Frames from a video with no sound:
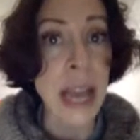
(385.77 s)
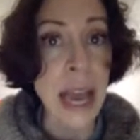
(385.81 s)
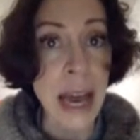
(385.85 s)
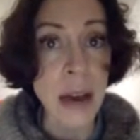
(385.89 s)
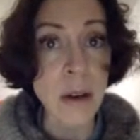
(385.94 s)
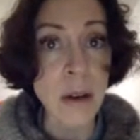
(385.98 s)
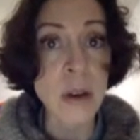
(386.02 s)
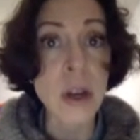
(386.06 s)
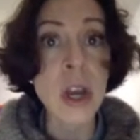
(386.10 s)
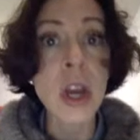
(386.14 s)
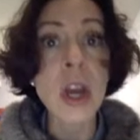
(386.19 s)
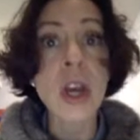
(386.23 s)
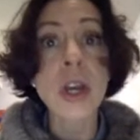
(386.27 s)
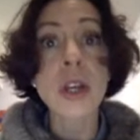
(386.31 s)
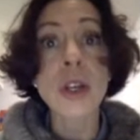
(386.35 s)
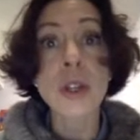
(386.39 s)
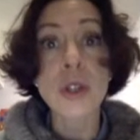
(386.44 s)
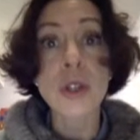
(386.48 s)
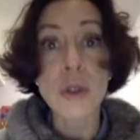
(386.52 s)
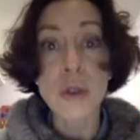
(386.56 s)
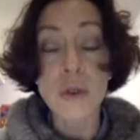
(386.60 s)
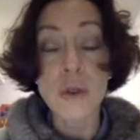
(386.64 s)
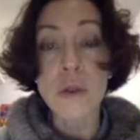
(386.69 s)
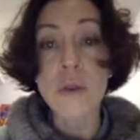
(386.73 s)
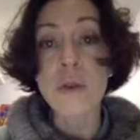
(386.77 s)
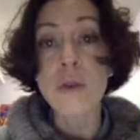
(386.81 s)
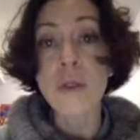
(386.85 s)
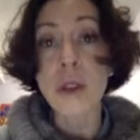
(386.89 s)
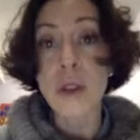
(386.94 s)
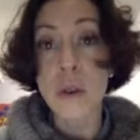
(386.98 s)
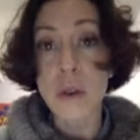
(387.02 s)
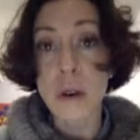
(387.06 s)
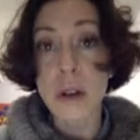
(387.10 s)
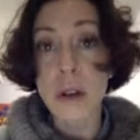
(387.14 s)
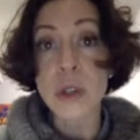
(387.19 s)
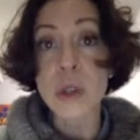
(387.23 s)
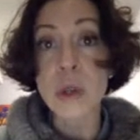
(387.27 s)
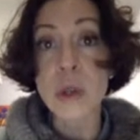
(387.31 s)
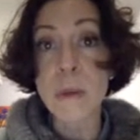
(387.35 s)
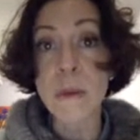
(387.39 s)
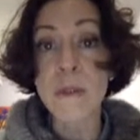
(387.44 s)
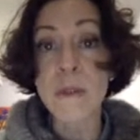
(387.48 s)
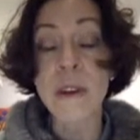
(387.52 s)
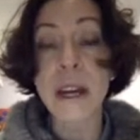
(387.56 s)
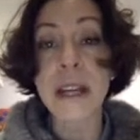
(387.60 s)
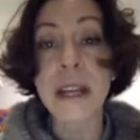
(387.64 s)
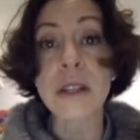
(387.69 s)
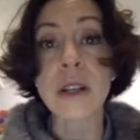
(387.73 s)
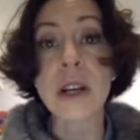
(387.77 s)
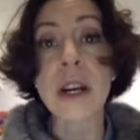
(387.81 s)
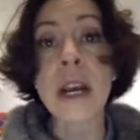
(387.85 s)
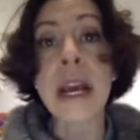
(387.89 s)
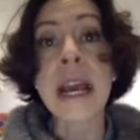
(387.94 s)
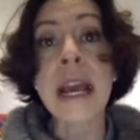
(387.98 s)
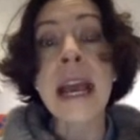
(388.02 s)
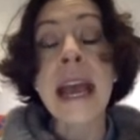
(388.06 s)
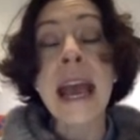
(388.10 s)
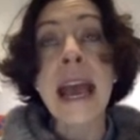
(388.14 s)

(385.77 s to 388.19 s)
out to your supervisor.